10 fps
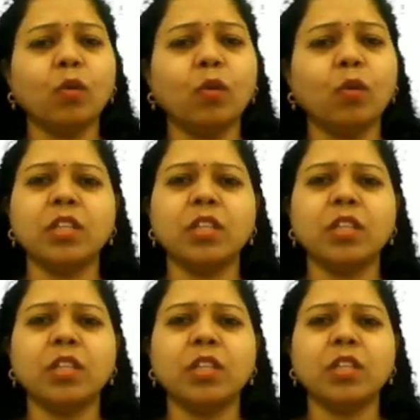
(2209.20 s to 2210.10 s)
Now what is the
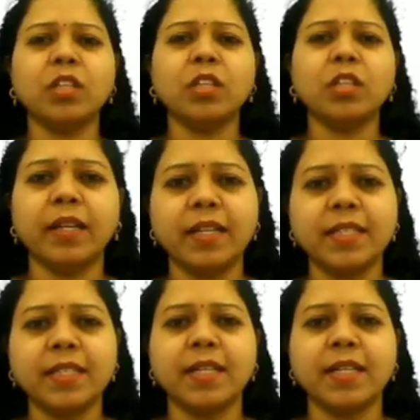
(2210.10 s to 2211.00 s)
relation between
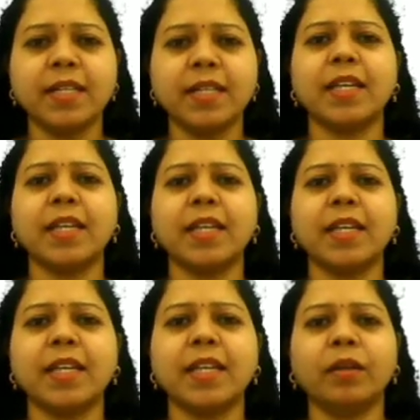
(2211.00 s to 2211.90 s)
degree Celsius
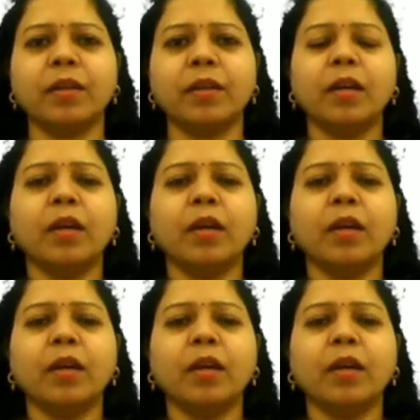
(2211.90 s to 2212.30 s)
and Kelvin?